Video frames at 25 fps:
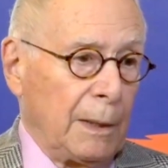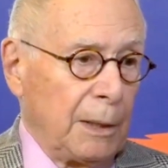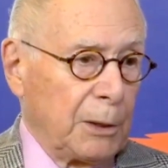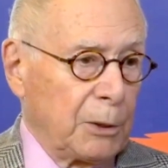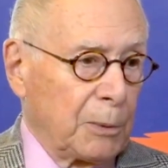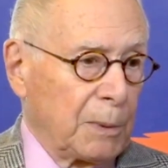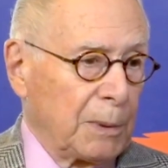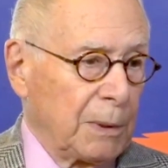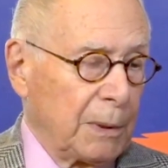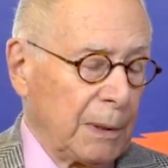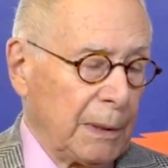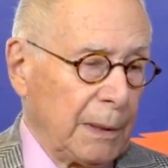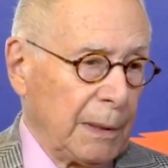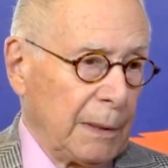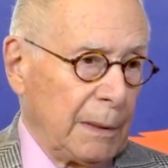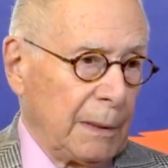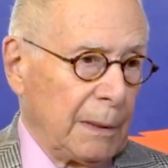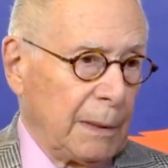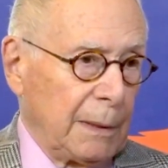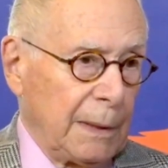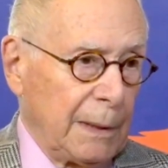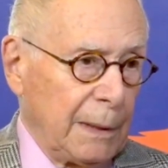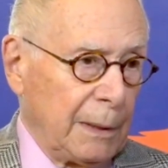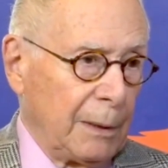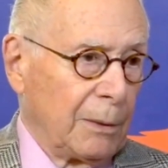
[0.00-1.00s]
And this was the
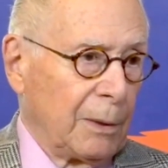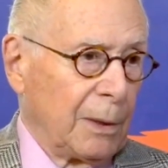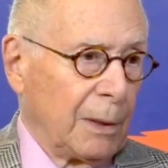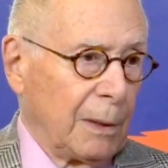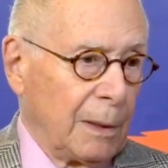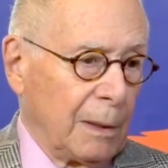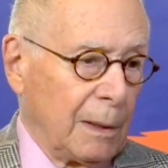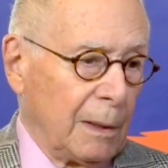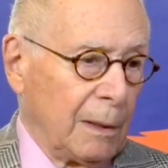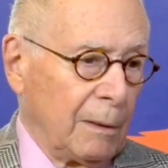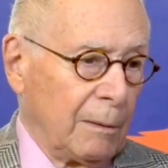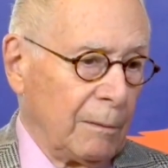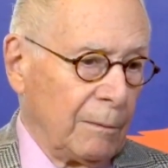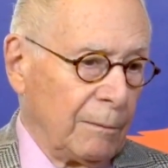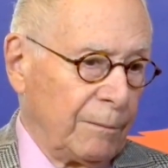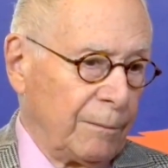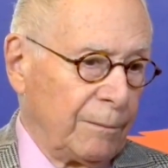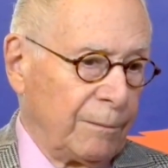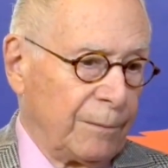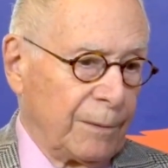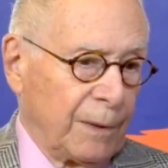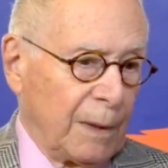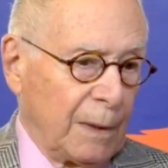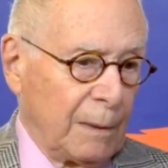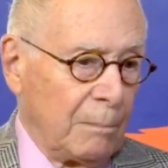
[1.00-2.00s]
era of
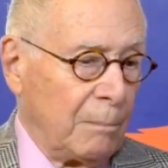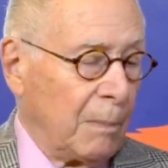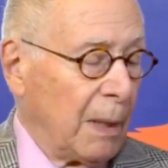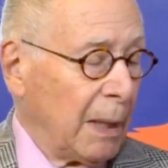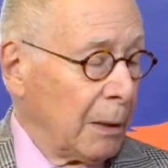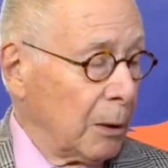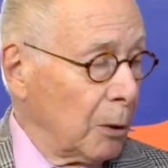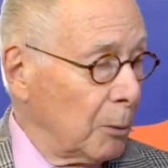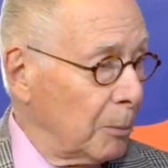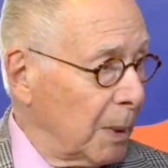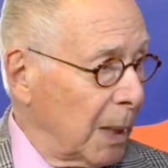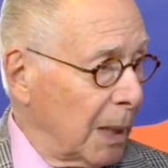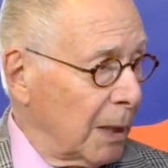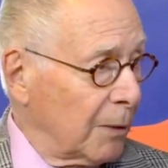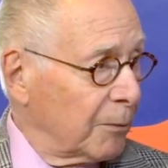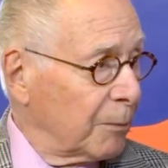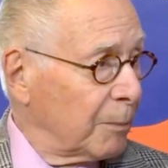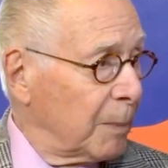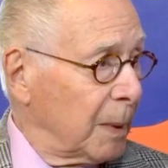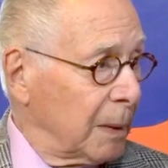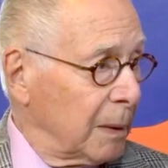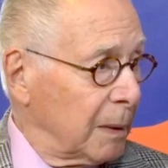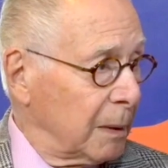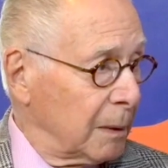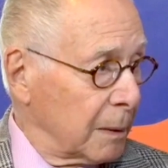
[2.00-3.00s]
Milo
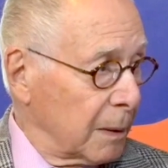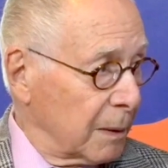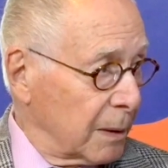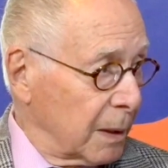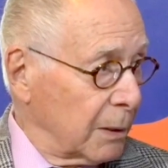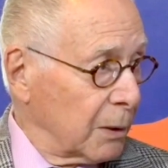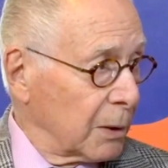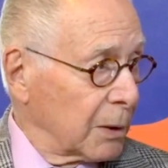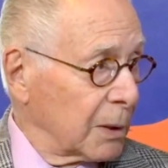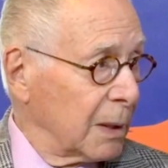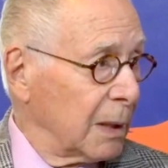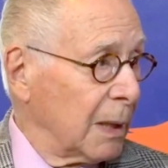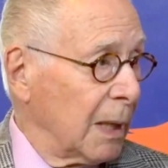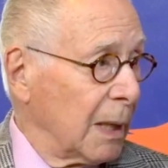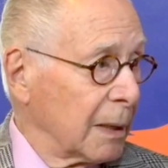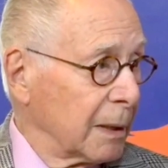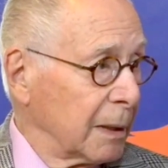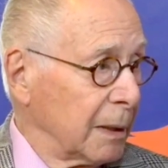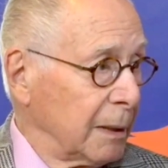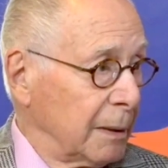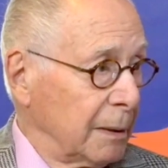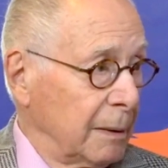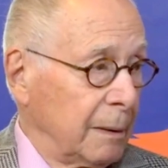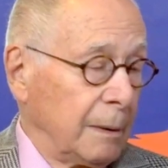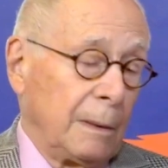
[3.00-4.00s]
Baughman, Thayer
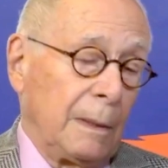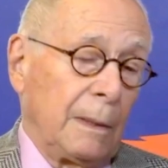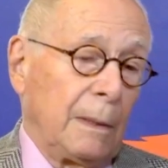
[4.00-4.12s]
Coggan.